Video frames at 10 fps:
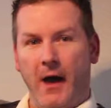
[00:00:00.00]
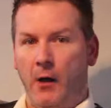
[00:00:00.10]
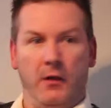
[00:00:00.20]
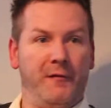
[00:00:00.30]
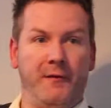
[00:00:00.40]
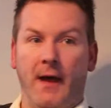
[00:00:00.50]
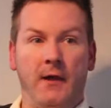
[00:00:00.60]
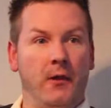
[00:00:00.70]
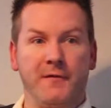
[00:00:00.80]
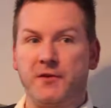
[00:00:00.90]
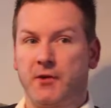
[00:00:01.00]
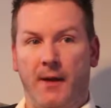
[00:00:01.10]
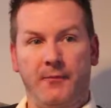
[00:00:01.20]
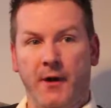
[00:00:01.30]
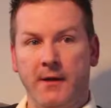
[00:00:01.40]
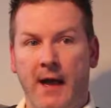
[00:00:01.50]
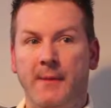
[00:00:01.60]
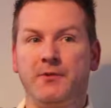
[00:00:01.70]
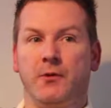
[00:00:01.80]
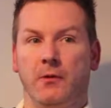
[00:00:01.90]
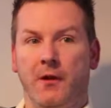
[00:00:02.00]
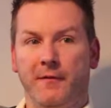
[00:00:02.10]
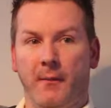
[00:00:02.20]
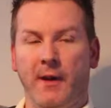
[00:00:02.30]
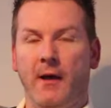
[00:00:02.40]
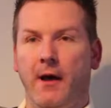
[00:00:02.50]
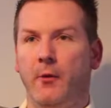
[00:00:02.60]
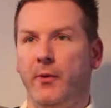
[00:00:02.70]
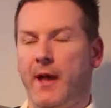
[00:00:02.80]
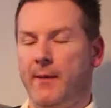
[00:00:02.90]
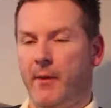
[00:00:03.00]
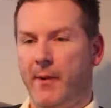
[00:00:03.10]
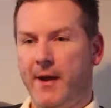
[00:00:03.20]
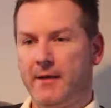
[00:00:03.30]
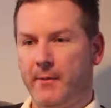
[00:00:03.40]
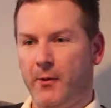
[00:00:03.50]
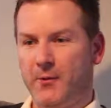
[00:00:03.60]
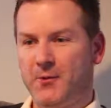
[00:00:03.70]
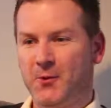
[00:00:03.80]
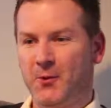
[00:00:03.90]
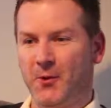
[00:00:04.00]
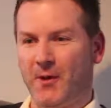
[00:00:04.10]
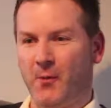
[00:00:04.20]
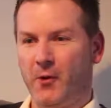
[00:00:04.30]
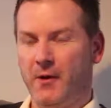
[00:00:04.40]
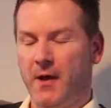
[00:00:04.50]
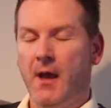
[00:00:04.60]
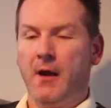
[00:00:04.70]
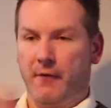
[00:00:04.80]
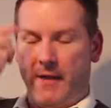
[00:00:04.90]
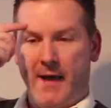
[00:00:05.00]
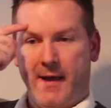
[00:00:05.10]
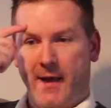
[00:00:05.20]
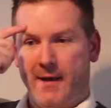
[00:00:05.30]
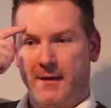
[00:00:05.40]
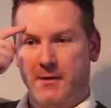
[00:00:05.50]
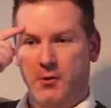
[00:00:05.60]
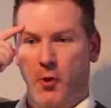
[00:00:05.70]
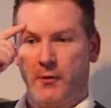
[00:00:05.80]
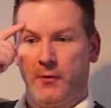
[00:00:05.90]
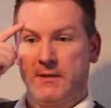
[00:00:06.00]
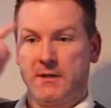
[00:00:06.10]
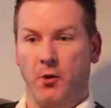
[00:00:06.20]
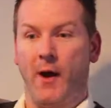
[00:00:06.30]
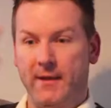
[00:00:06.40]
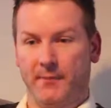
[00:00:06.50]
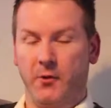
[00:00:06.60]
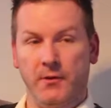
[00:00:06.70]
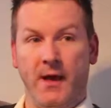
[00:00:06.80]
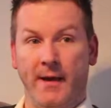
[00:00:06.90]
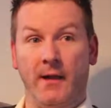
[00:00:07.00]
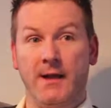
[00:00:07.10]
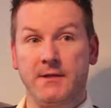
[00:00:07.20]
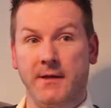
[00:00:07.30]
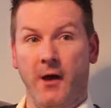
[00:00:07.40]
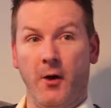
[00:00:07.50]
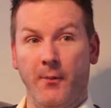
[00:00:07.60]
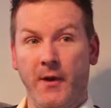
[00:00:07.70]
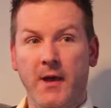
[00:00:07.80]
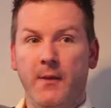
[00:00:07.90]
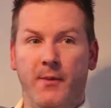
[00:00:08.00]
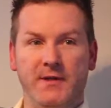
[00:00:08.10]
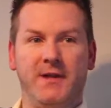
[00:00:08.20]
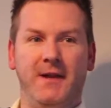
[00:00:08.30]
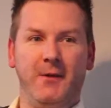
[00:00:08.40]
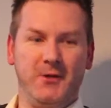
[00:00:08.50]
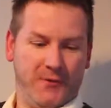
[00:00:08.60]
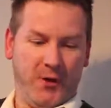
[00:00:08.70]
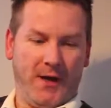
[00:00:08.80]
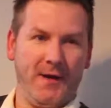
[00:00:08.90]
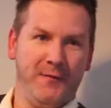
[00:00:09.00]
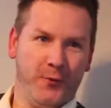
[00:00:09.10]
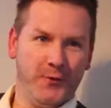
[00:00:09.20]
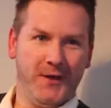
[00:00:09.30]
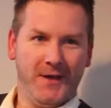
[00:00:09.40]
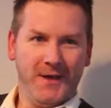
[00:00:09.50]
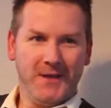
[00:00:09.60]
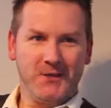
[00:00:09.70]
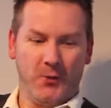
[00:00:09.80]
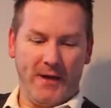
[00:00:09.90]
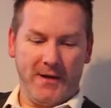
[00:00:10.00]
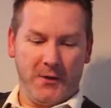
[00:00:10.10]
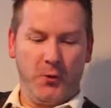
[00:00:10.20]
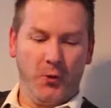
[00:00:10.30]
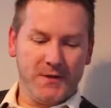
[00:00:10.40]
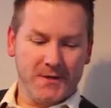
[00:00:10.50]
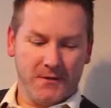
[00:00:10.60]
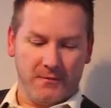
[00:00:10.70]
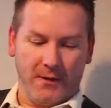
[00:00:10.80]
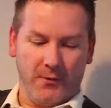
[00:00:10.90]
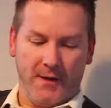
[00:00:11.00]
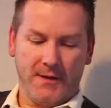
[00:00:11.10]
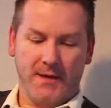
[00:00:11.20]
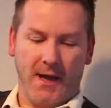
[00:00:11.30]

I love it. I love script writing. Absolutely love it. I mean, I'll be lying in my bed at about 2 o'clock in the morning. Right, that character's got to do this. He's got to end up doing that, and I'll actually get up. But it's great now because you've got your iPhone. So into your notes, right, okay, this